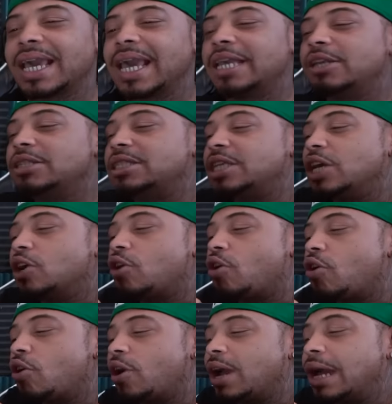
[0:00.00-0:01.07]
and you see a
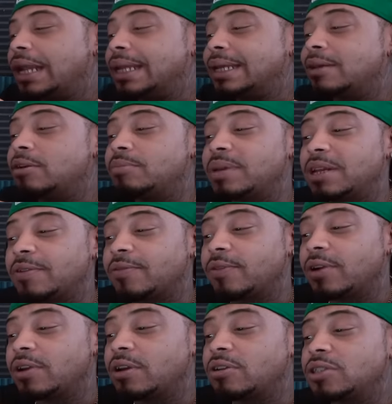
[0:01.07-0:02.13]
car a little bit in
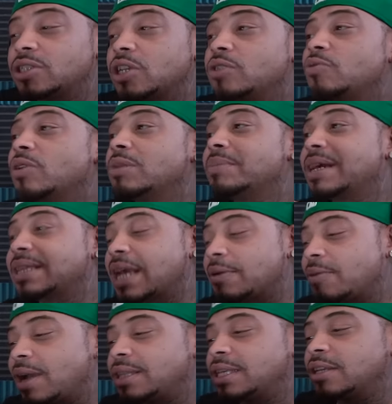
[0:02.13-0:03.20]
front of you, so you want to make that
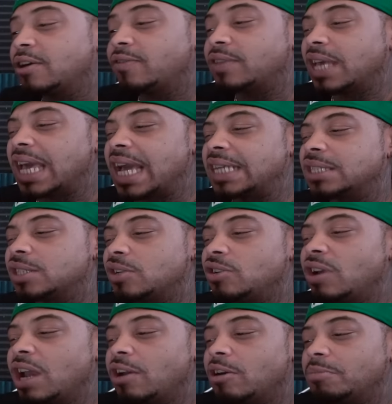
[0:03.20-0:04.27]
right to get off the exit, so
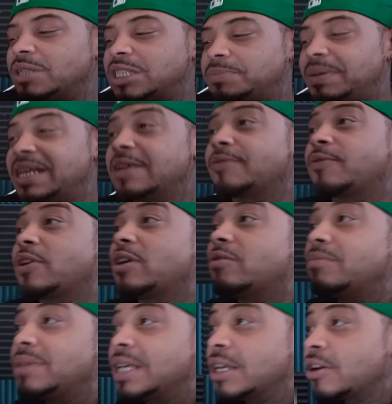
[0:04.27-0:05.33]
you hurry up and speed in front of
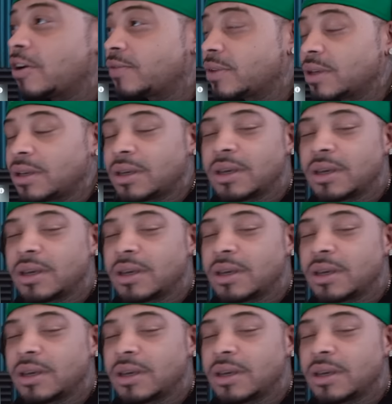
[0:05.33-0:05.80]
him to get off the.